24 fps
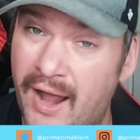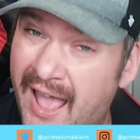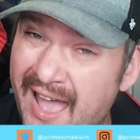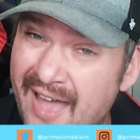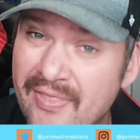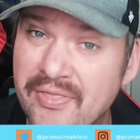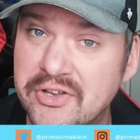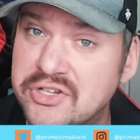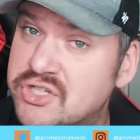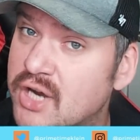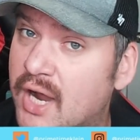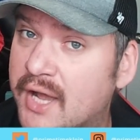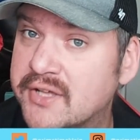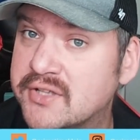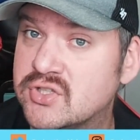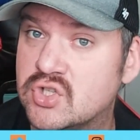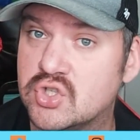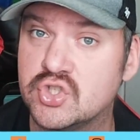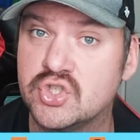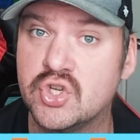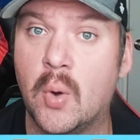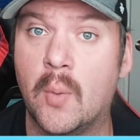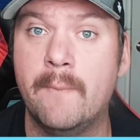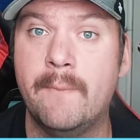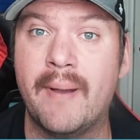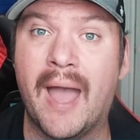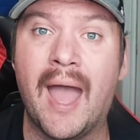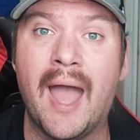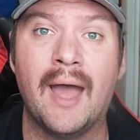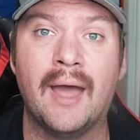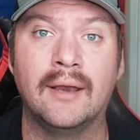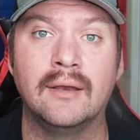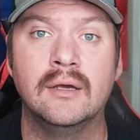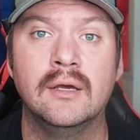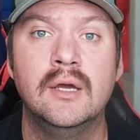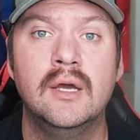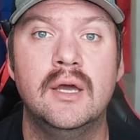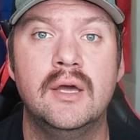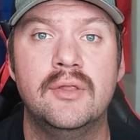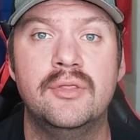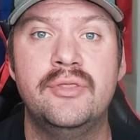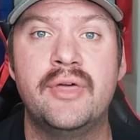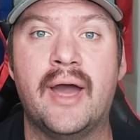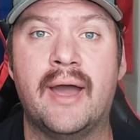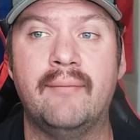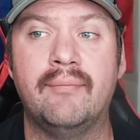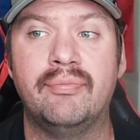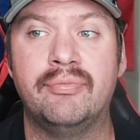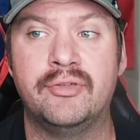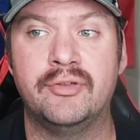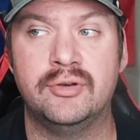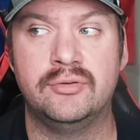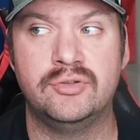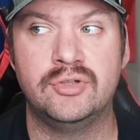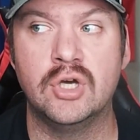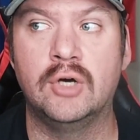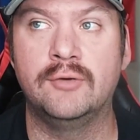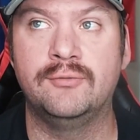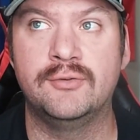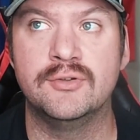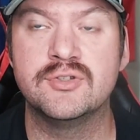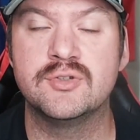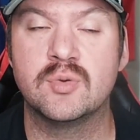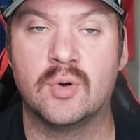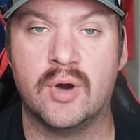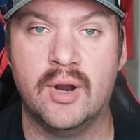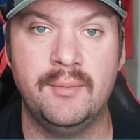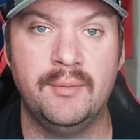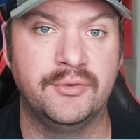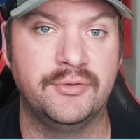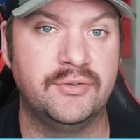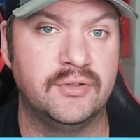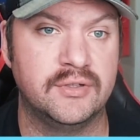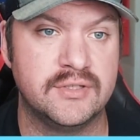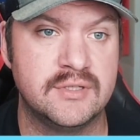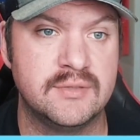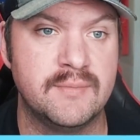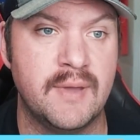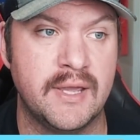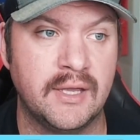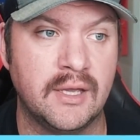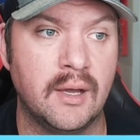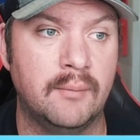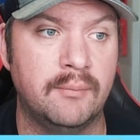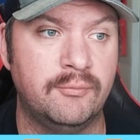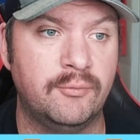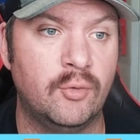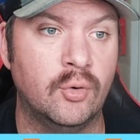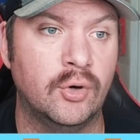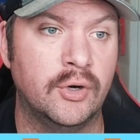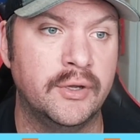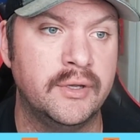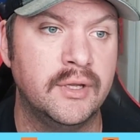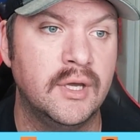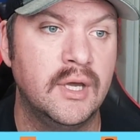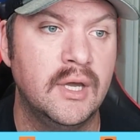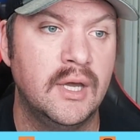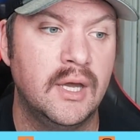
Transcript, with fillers: And the Giants are so bad that the Dolphins were able to, to make up for it.